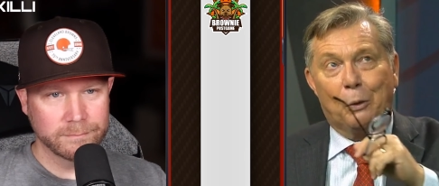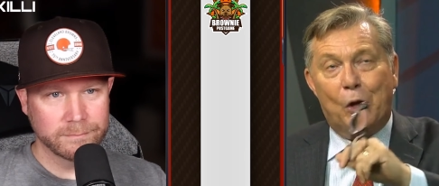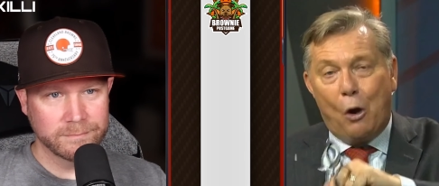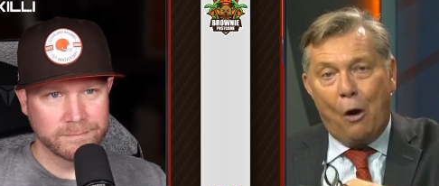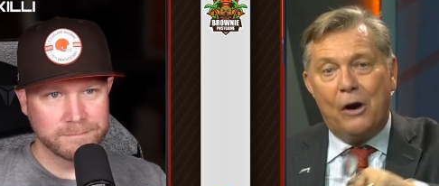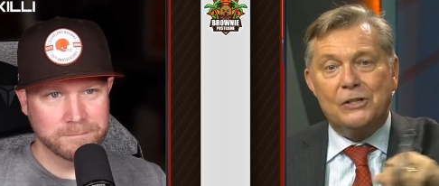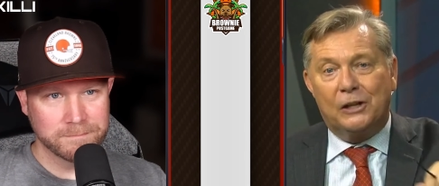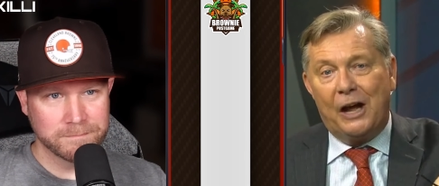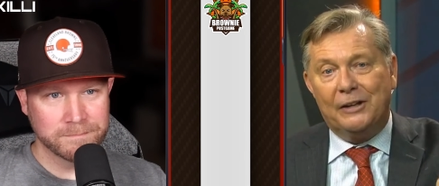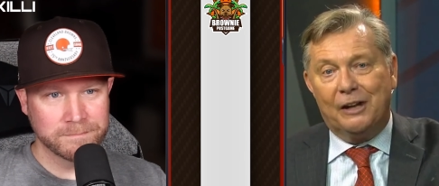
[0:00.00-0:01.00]
Speaker 1: were cars
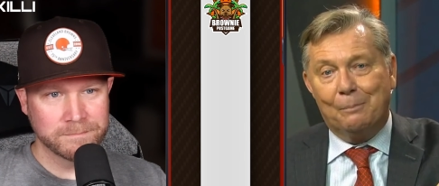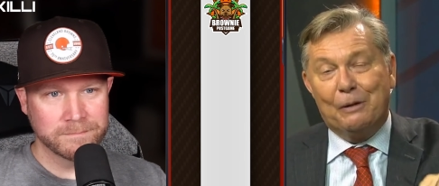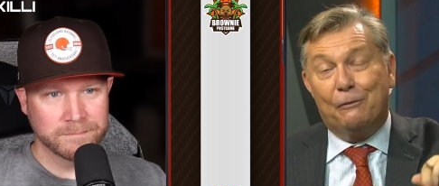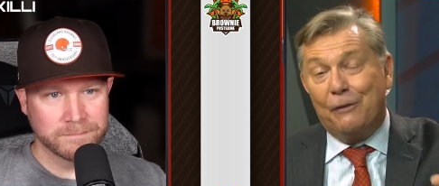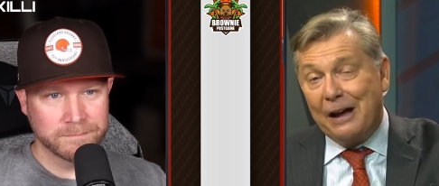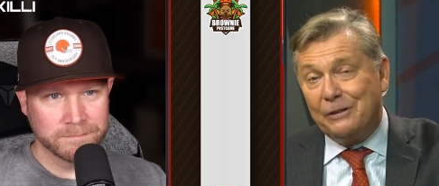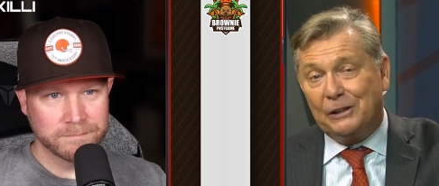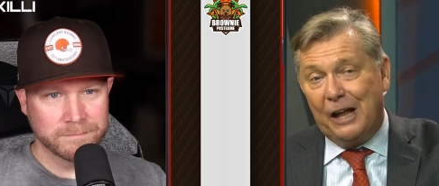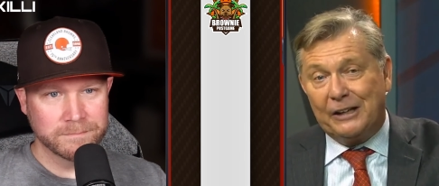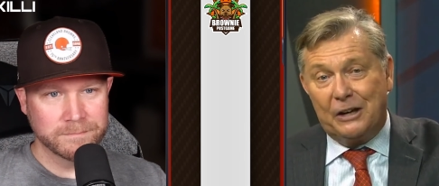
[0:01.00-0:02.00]
lined up at 5
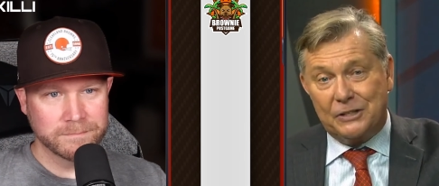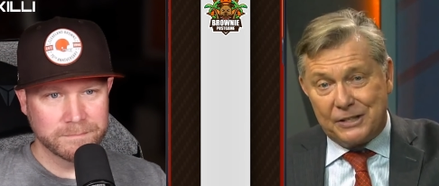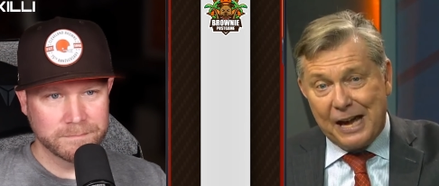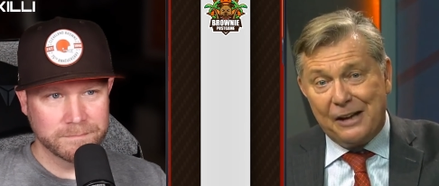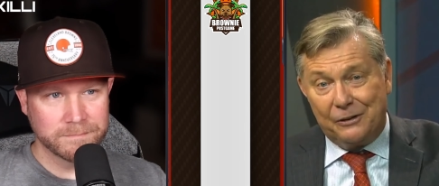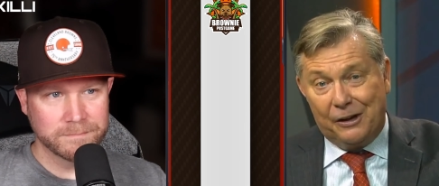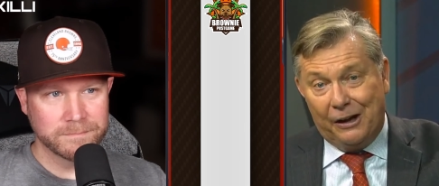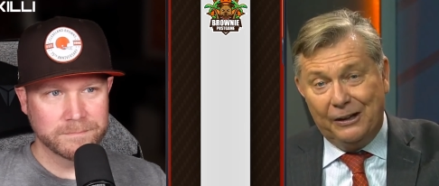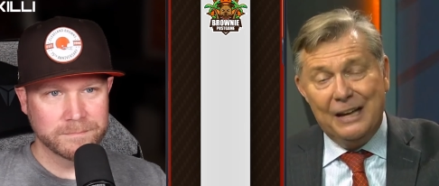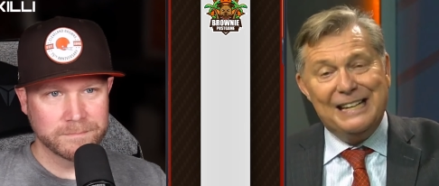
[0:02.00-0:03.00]
o'clock on
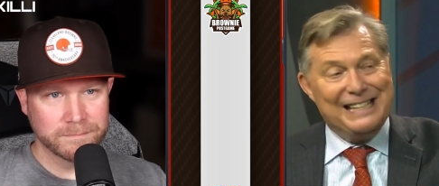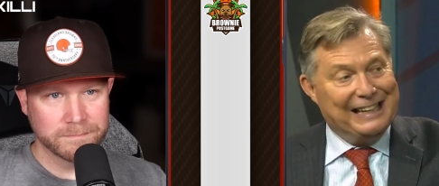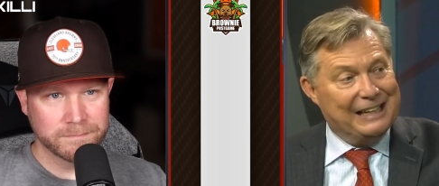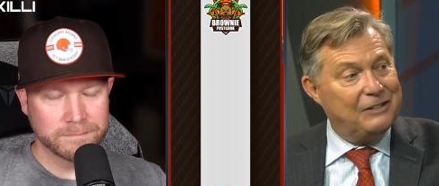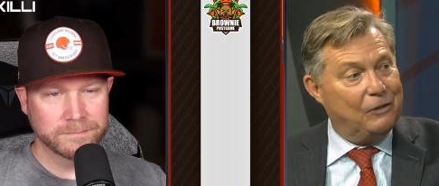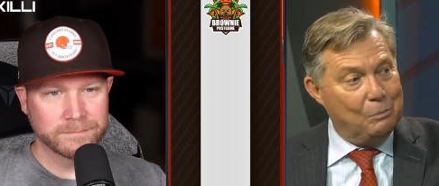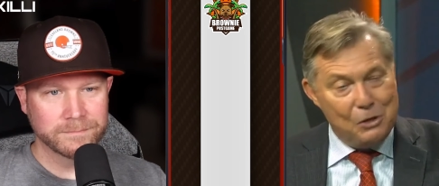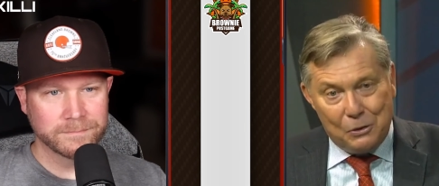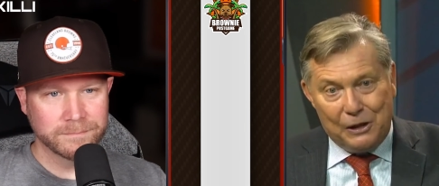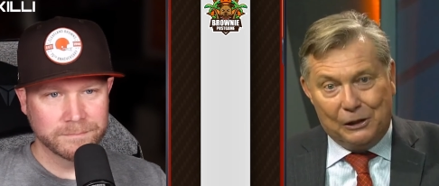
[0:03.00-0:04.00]
Saturday to get into the
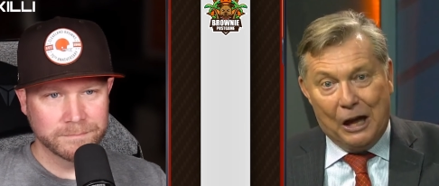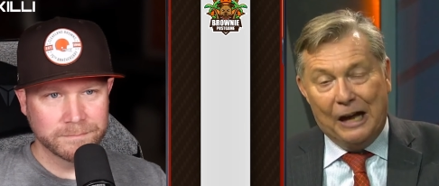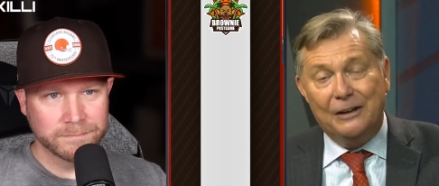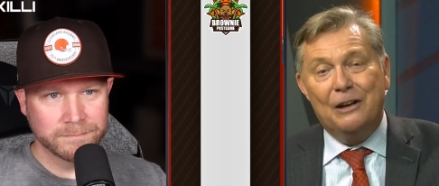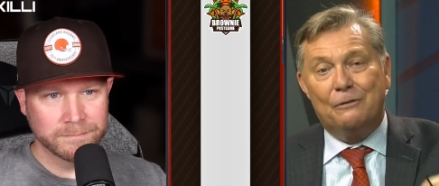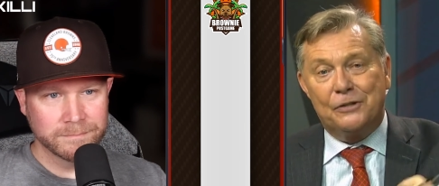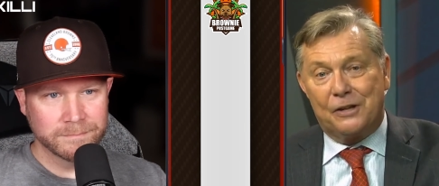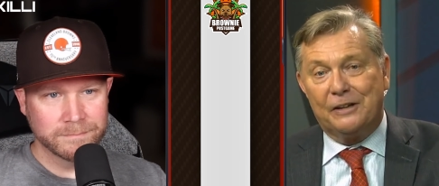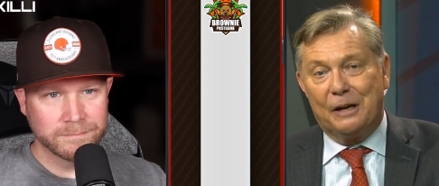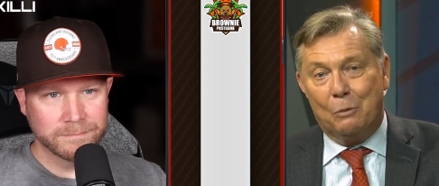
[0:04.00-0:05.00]
Muni lot for
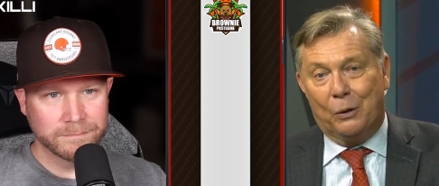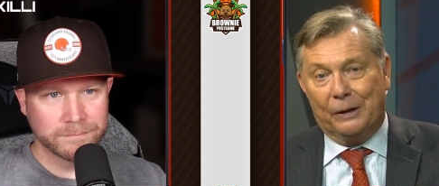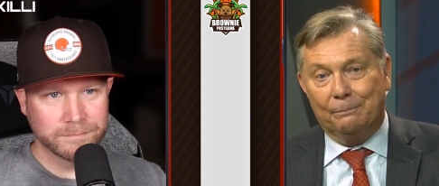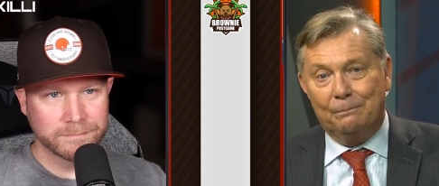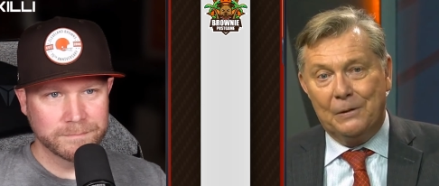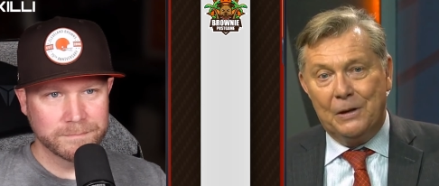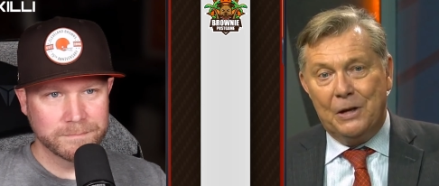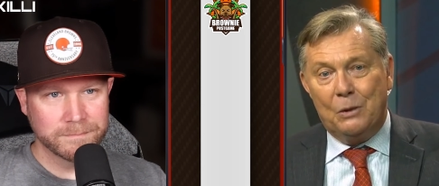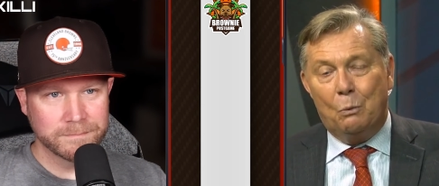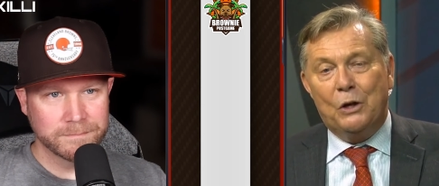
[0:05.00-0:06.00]
Sunday morning.
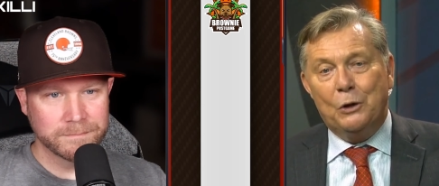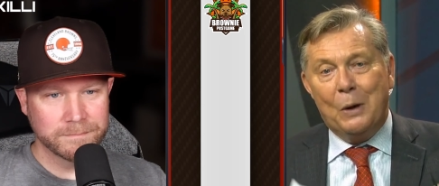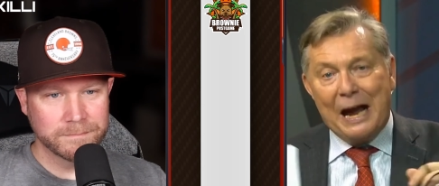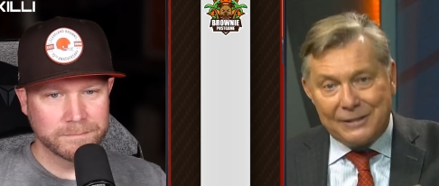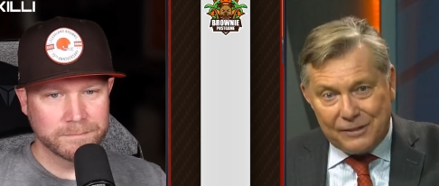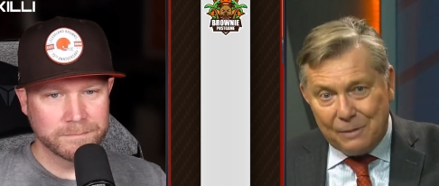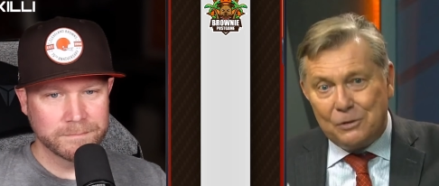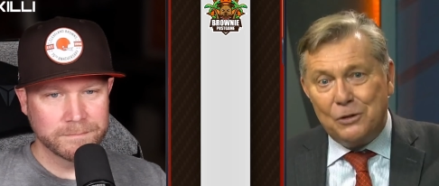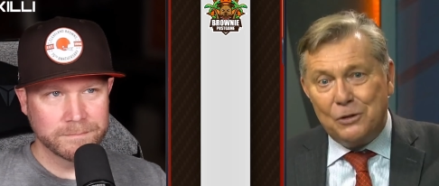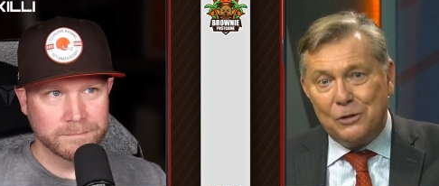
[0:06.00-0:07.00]
Speaker 2: When you asked them
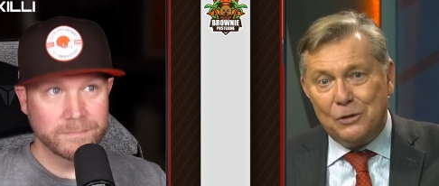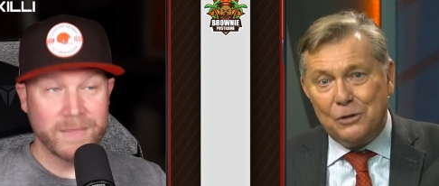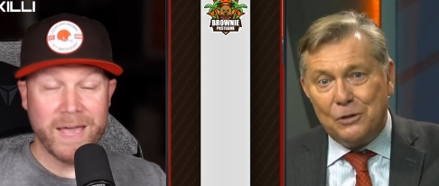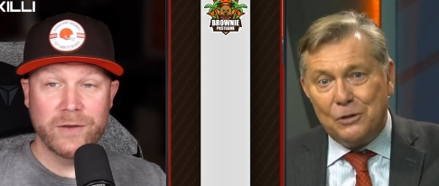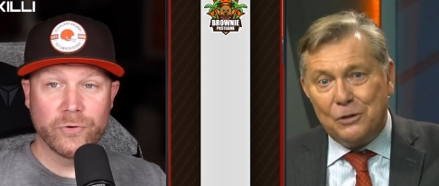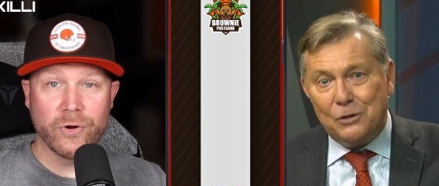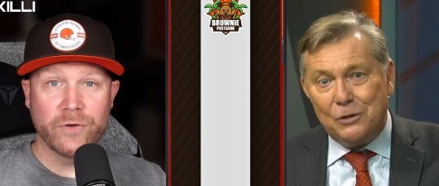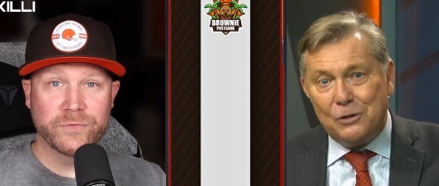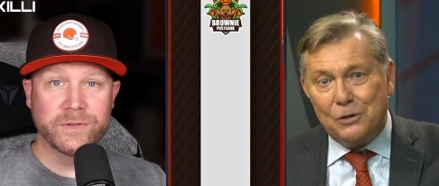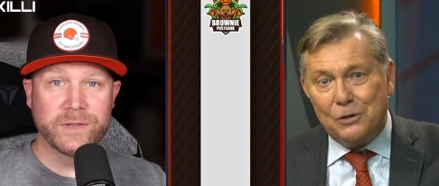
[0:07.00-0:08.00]
to. Hayden Grove
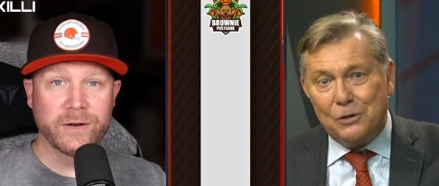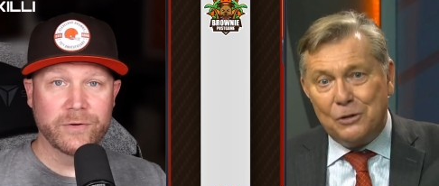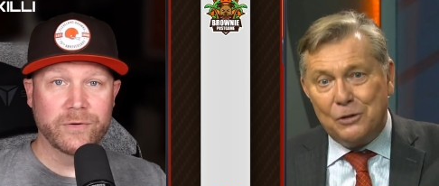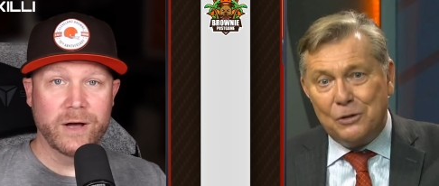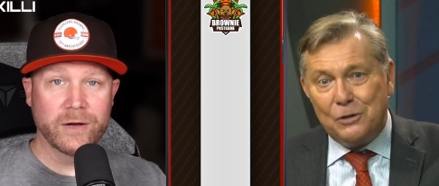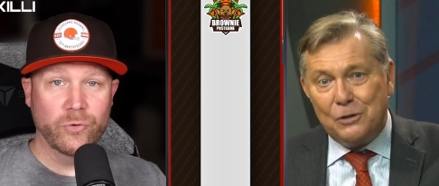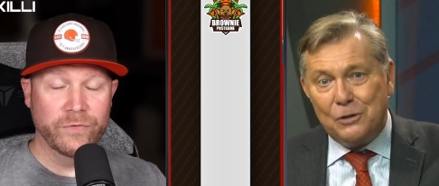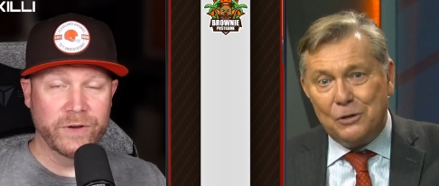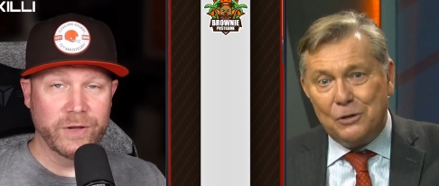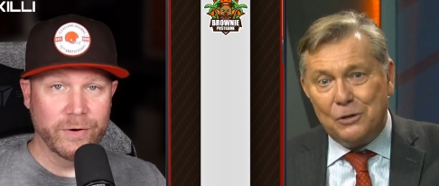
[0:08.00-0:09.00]
did a, a cool
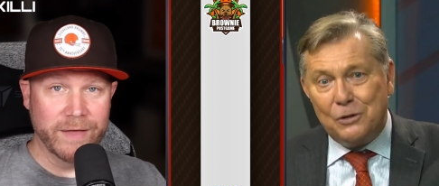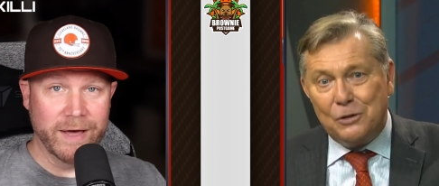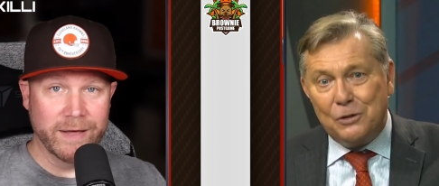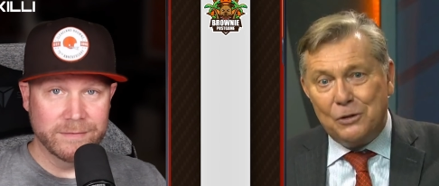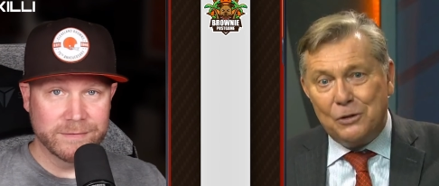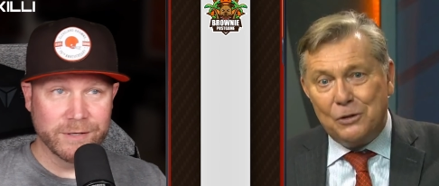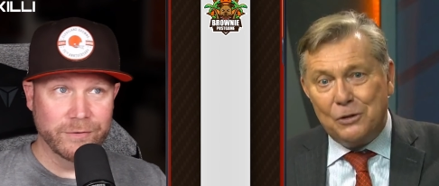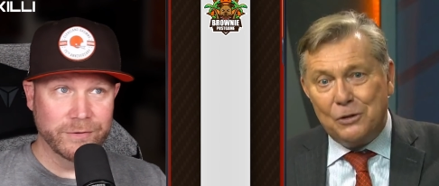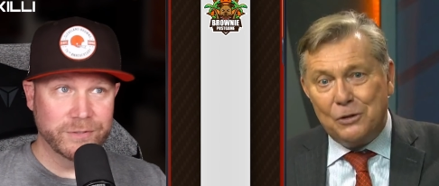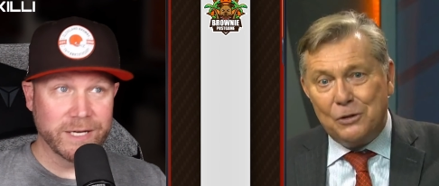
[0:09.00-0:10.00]
video on that. So
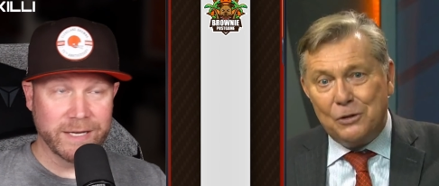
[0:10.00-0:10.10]
you check it